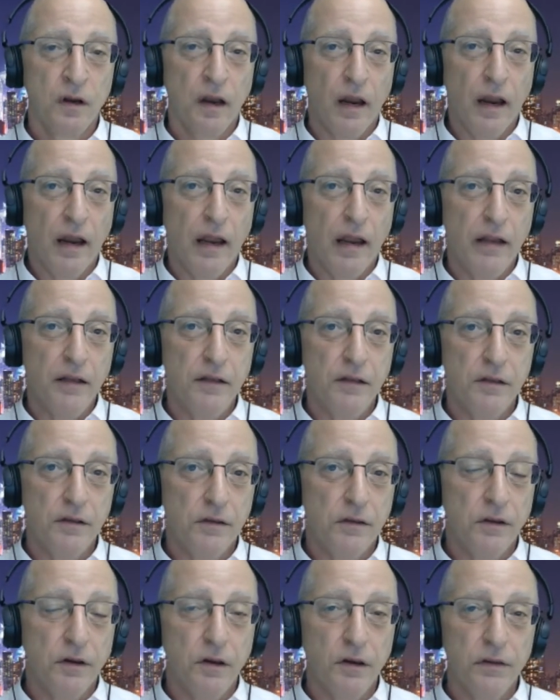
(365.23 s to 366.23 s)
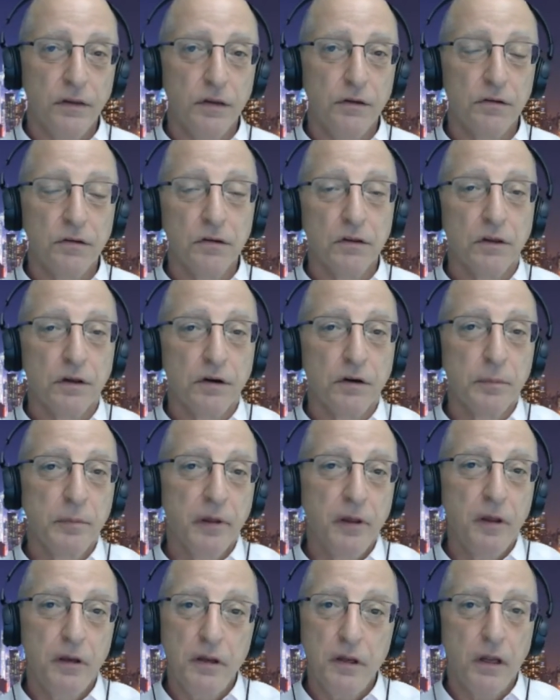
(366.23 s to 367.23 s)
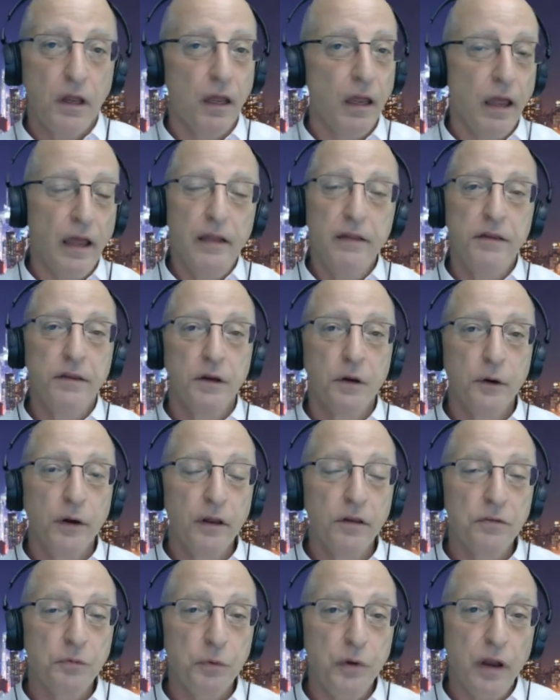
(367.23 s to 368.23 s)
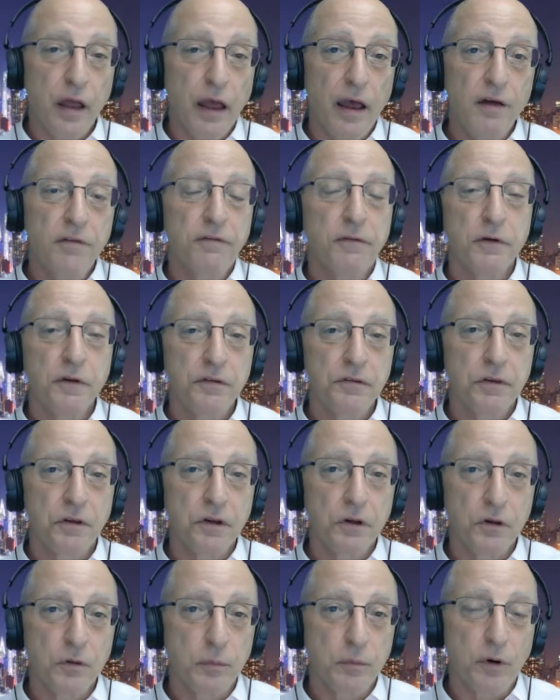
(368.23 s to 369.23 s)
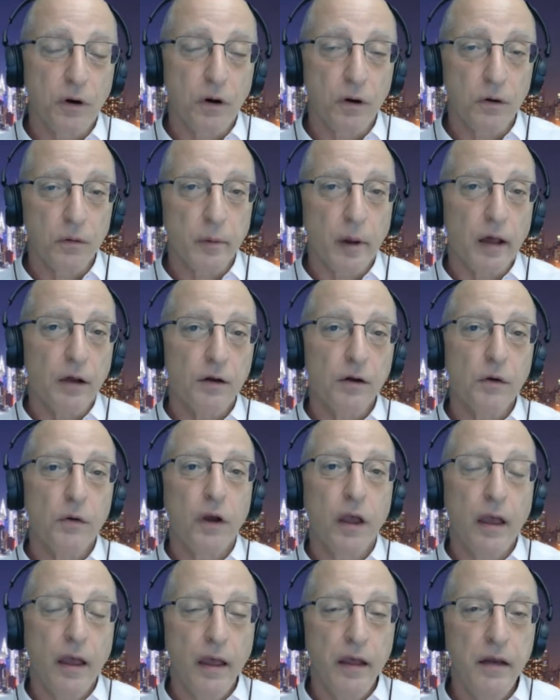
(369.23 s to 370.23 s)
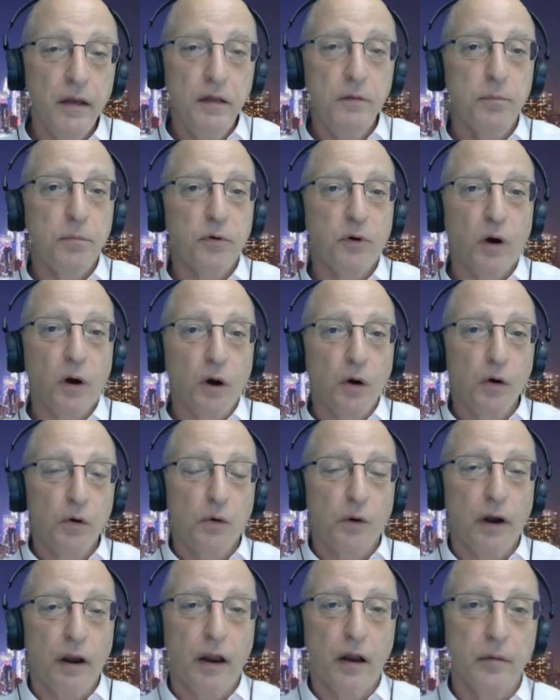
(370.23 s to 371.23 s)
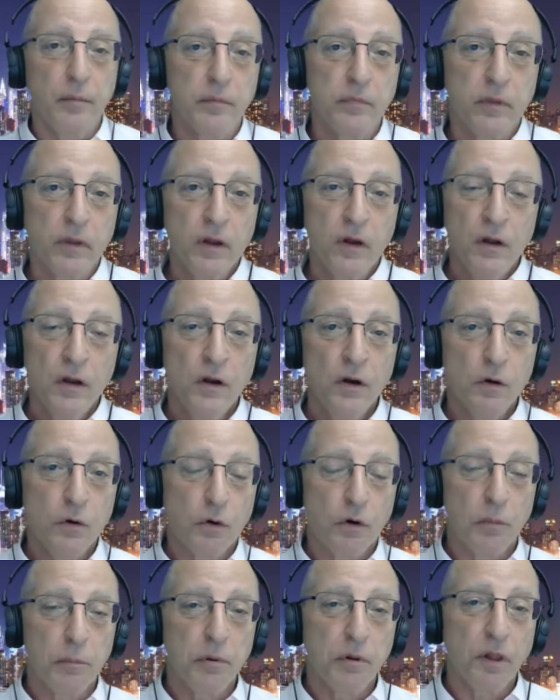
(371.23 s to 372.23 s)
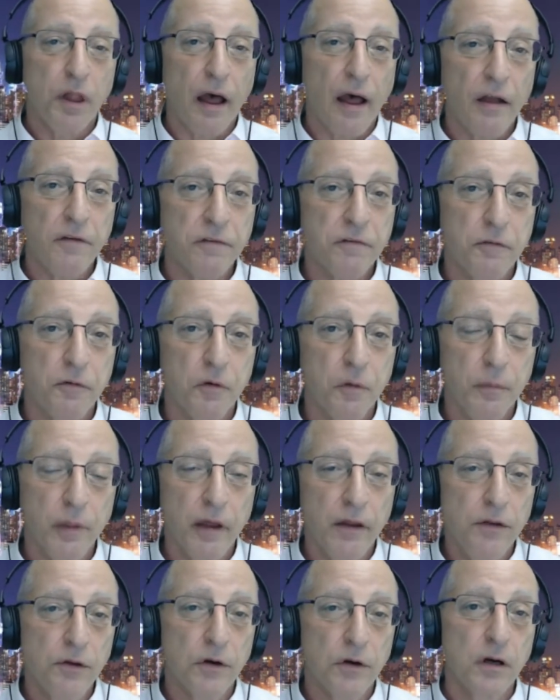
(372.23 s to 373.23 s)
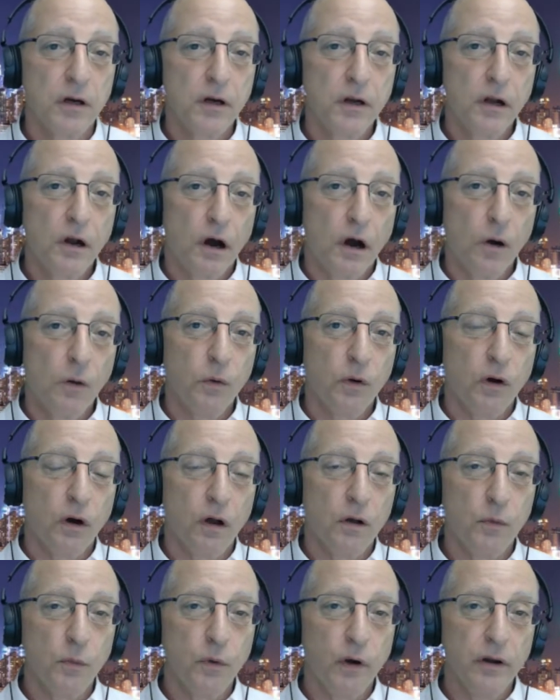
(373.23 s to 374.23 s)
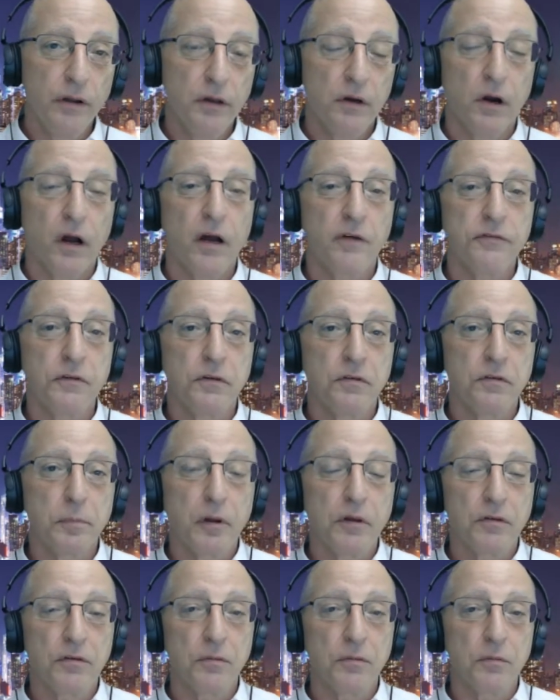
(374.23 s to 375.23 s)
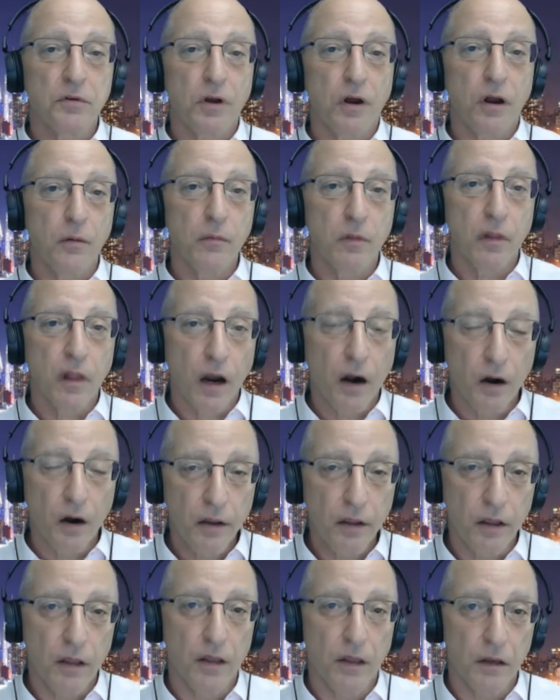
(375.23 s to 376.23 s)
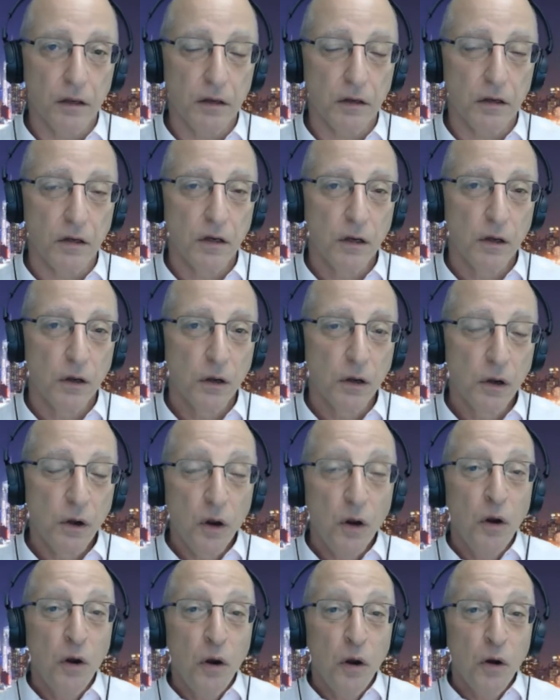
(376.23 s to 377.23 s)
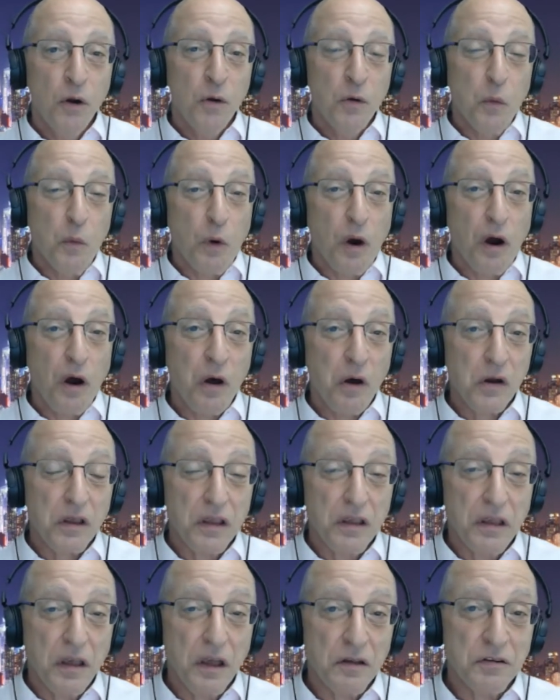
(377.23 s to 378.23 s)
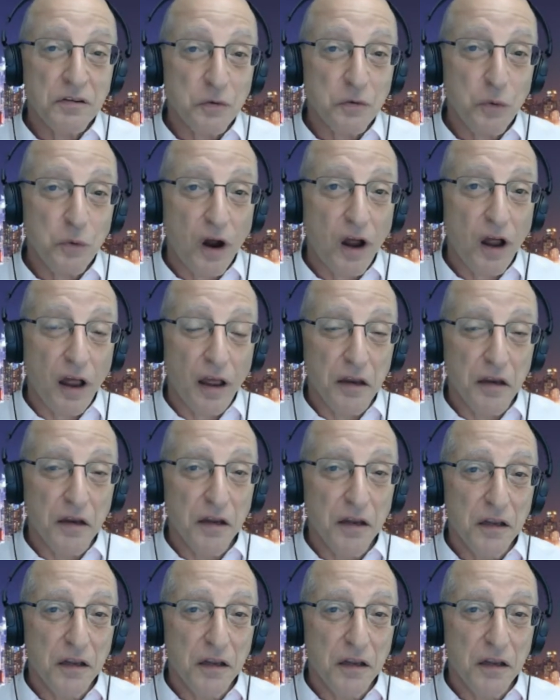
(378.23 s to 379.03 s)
And there's a little bit, and there is with every single program. I don't know any program or platform that you're going to go on where you don't have to spend some time learning it. Well, guess what?